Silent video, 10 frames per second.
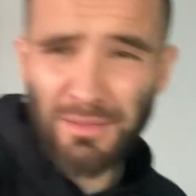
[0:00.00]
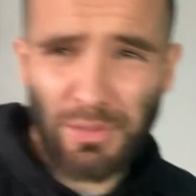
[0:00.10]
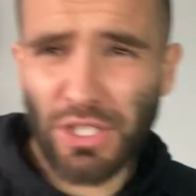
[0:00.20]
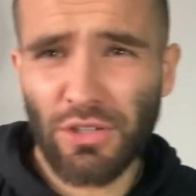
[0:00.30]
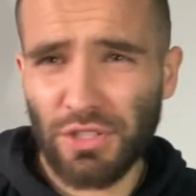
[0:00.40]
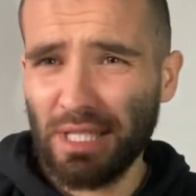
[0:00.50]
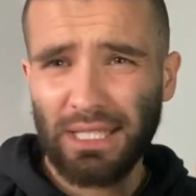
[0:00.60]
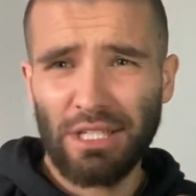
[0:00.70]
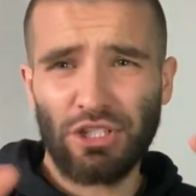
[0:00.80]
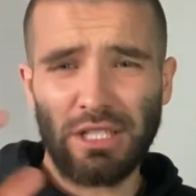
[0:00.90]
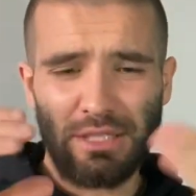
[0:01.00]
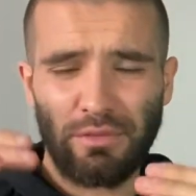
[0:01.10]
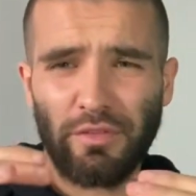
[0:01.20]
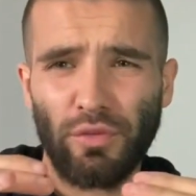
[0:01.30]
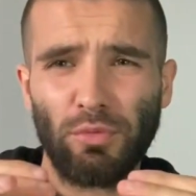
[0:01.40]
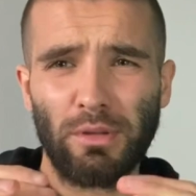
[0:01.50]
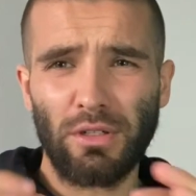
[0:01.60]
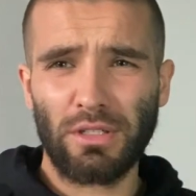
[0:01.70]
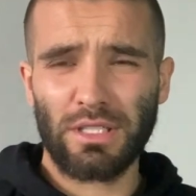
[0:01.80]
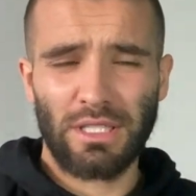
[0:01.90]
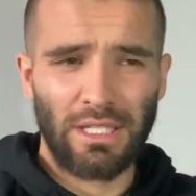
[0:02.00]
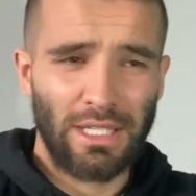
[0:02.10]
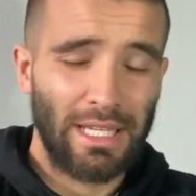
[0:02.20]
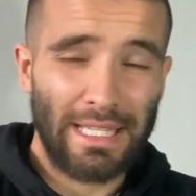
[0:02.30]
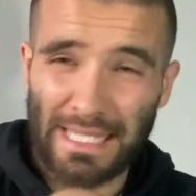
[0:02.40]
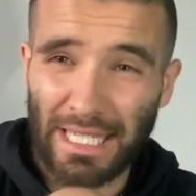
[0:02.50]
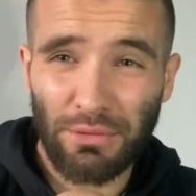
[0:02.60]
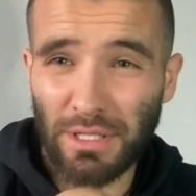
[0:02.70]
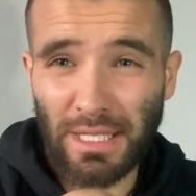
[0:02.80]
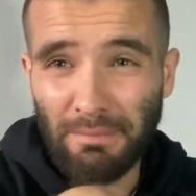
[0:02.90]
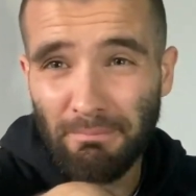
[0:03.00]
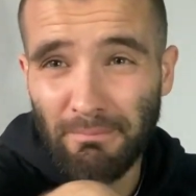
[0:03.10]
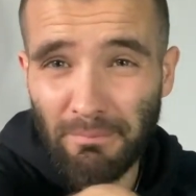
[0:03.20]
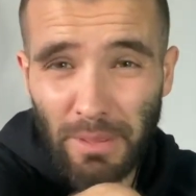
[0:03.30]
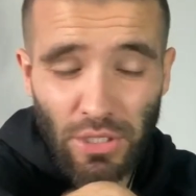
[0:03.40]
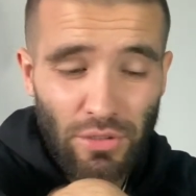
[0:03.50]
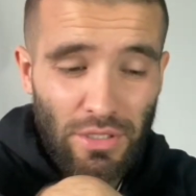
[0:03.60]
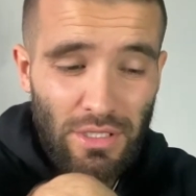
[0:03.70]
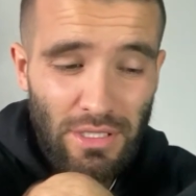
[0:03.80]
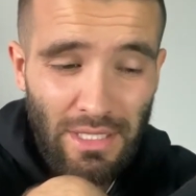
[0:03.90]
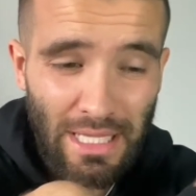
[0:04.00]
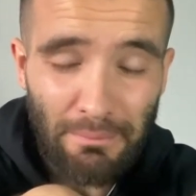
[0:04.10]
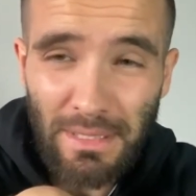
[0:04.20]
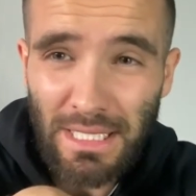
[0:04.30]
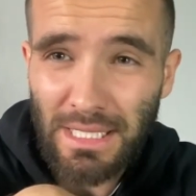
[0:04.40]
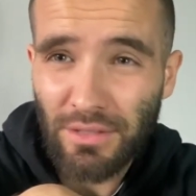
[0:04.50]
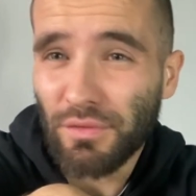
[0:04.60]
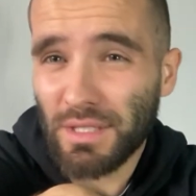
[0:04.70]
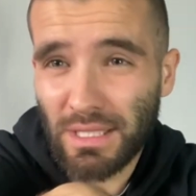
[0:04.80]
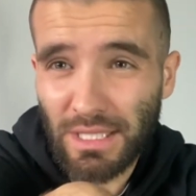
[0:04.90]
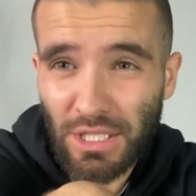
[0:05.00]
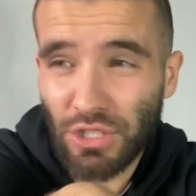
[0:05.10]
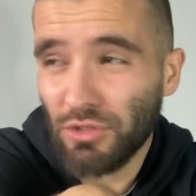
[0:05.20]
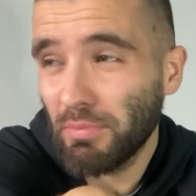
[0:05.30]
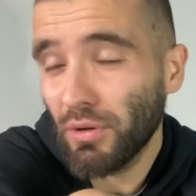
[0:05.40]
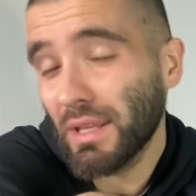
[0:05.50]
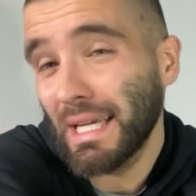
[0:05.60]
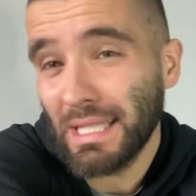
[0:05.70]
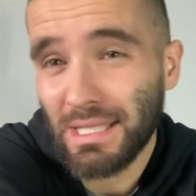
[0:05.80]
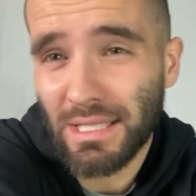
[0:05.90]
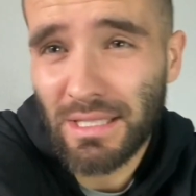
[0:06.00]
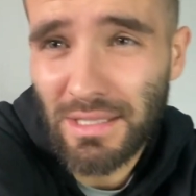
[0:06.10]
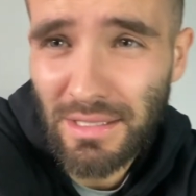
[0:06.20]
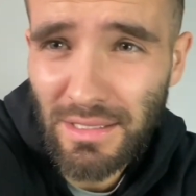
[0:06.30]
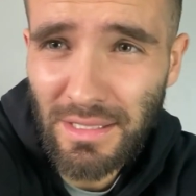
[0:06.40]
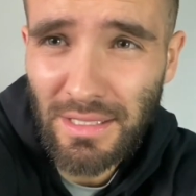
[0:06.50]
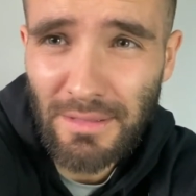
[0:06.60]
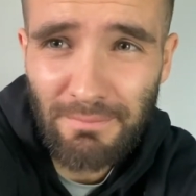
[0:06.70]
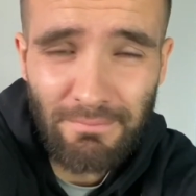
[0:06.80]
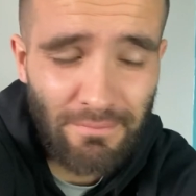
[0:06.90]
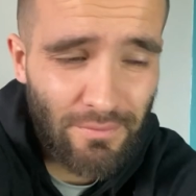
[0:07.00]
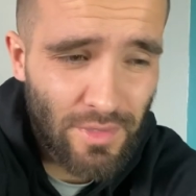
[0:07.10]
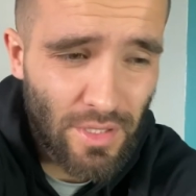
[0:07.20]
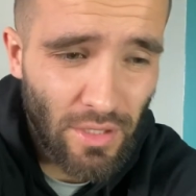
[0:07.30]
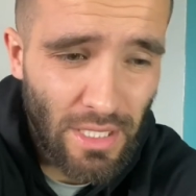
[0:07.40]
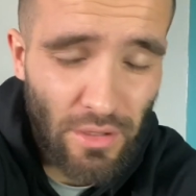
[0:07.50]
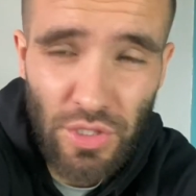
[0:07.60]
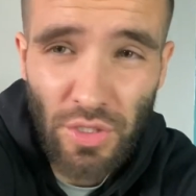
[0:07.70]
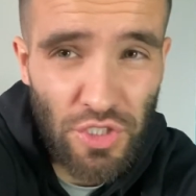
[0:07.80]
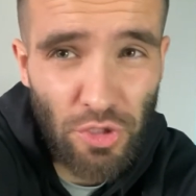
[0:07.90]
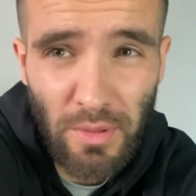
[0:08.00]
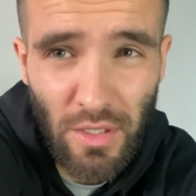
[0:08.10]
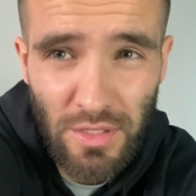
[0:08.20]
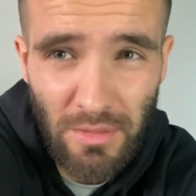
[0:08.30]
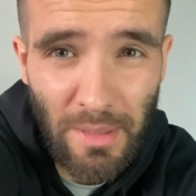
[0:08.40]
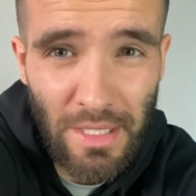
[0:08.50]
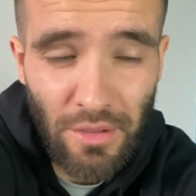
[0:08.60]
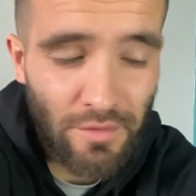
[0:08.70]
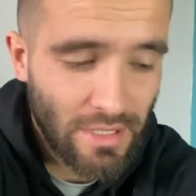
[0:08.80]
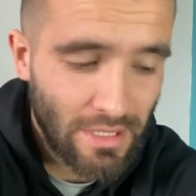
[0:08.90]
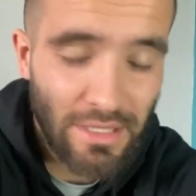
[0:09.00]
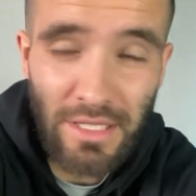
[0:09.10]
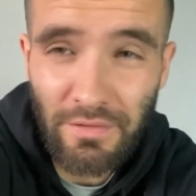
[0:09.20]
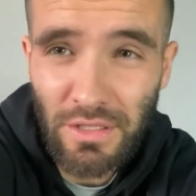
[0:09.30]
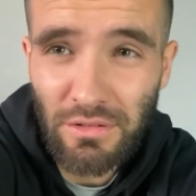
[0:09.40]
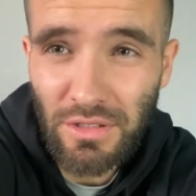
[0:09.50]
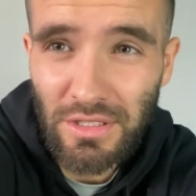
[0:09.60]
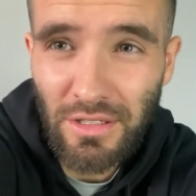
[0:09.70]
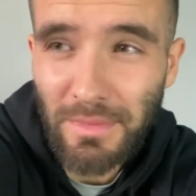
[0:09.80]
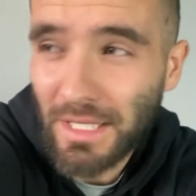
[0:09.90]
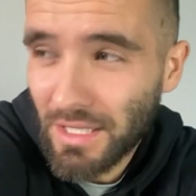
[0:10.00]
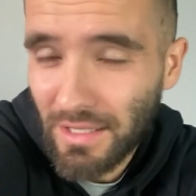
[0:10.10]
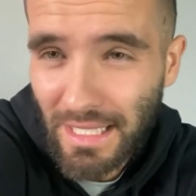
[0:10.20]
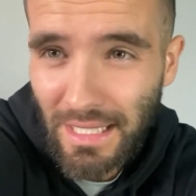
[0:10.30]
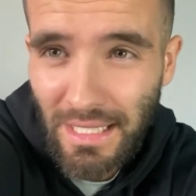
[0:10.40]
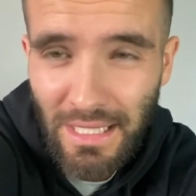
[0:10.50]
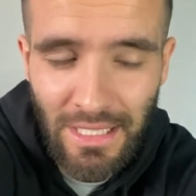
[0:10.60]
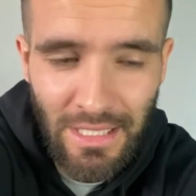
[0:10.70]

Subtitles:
But just extension lead with 4 plugs. Take one of them because that means obviously you can just plug that into your socket that's not super close to the bed, and obviously if you're crocked like me, you can't get there.